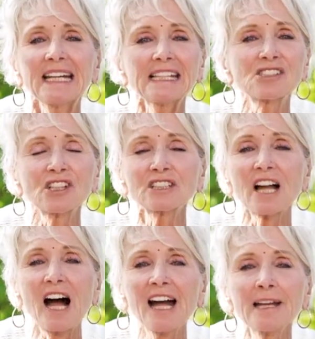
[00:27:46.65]
It's a
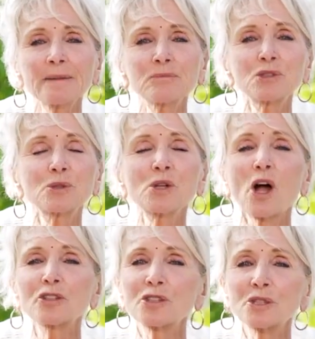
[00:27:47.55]
time to
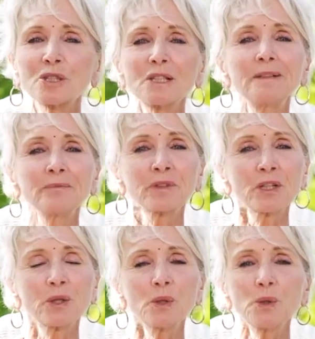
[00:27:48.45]
nurture
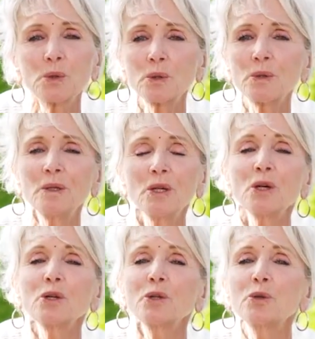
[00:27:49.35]
your
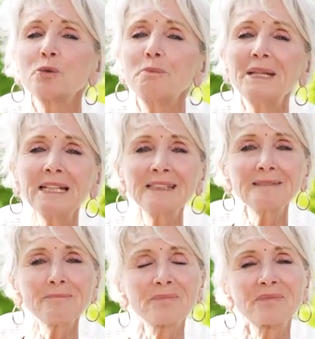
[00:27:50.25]
being,